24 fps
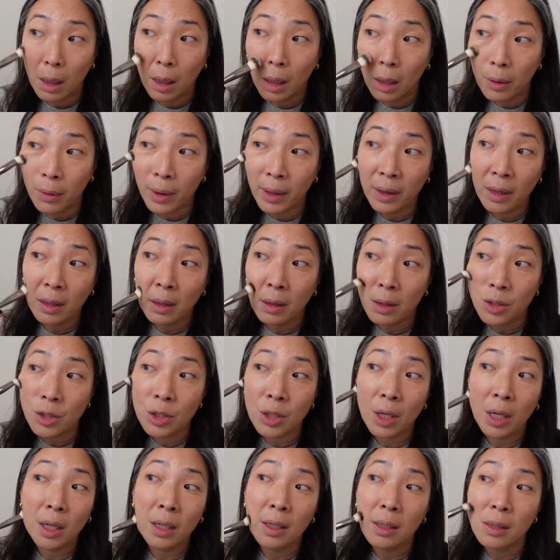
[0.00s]
Oh, I think the
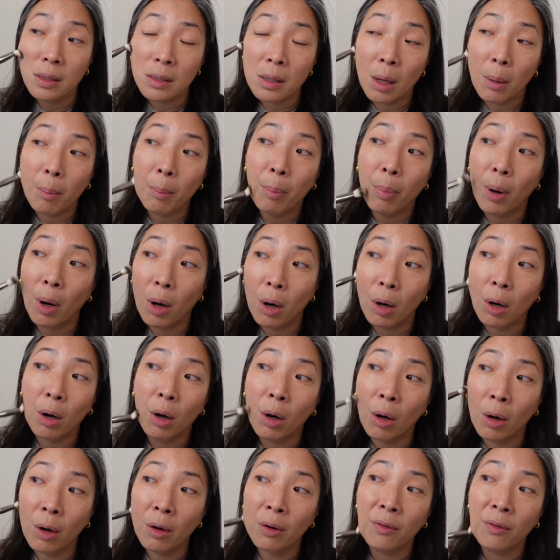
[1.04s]
shade is
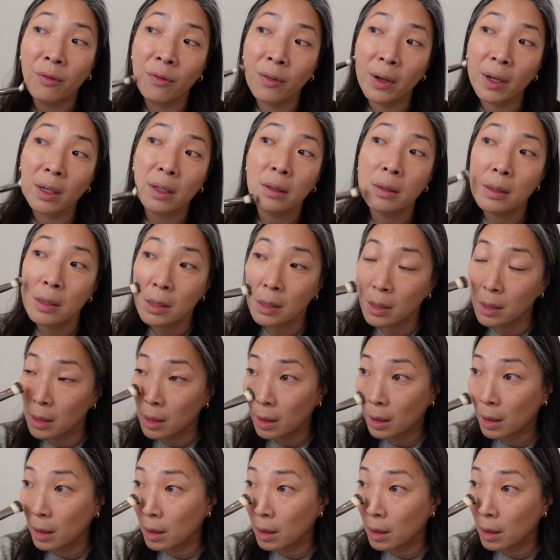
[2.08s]
perfect.